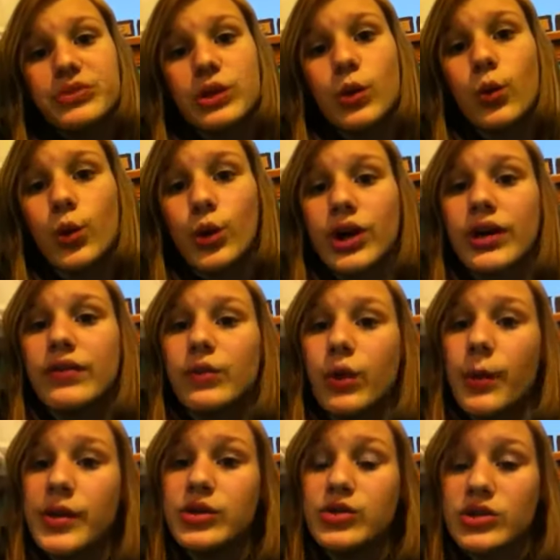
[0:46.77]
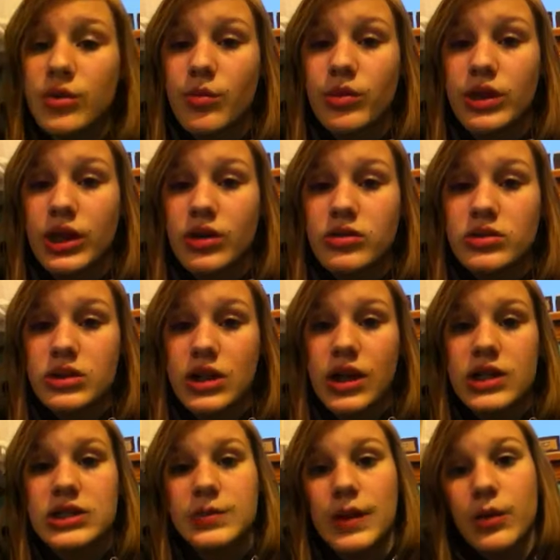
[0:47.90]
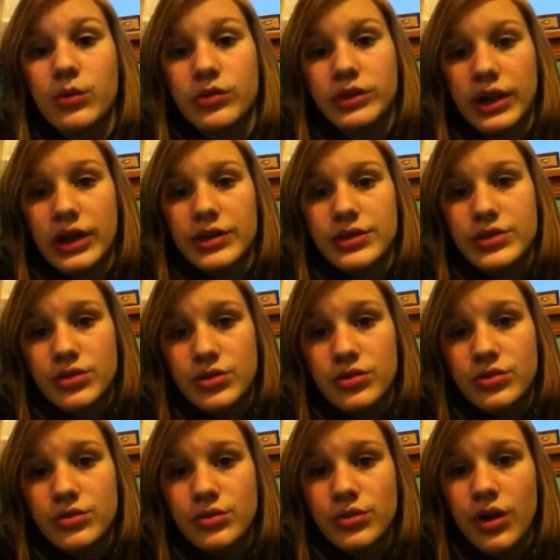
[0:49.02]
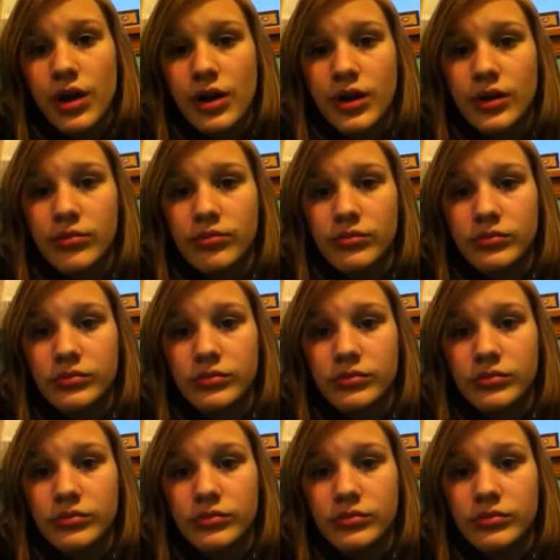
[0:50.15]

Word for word: Or if you want me to do someone else, except I will not do, um,